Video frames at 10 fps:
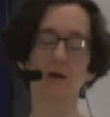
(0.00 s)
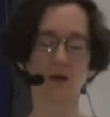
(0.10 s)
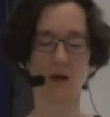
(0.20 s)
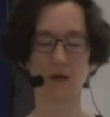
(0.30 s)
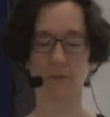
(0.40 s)

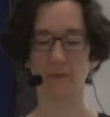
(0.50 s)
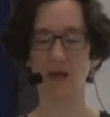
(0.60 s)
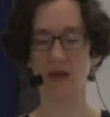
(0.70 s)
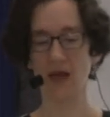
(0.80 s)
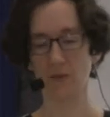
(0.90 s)
And
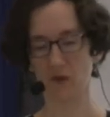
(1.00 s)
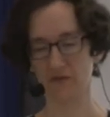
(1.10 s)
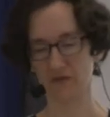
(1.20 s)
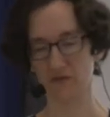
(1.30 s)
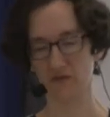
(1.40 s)
what
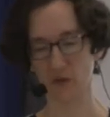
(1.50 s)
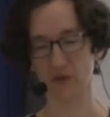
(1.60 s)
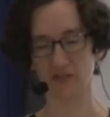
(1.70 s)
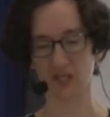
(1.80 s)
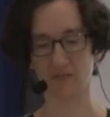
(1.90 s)
this is
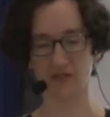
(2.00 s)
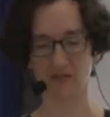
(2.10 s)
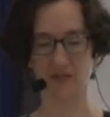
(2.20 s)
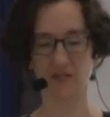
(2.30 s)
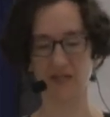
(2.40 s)
showing is that
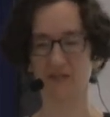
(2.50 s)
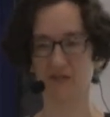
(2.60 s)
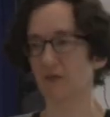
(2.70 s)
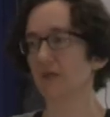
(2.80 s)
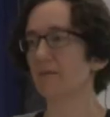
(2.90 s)
basically it
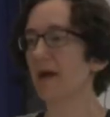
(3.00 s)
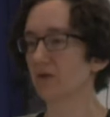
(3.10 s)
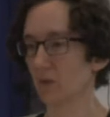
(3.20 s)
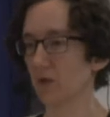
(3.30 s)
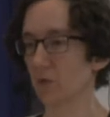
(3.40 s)
doesn't really
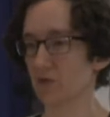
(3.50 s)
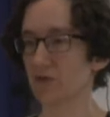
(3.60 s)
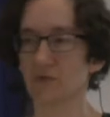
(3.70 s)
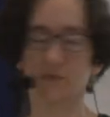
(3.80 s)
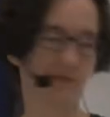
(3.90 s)
matter what order
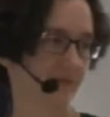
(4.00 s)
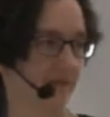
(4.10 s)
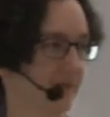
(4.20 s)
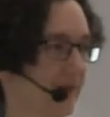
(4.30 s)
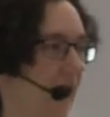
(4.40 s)
you
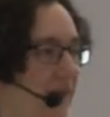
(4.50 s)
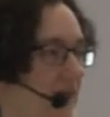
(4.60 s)
add the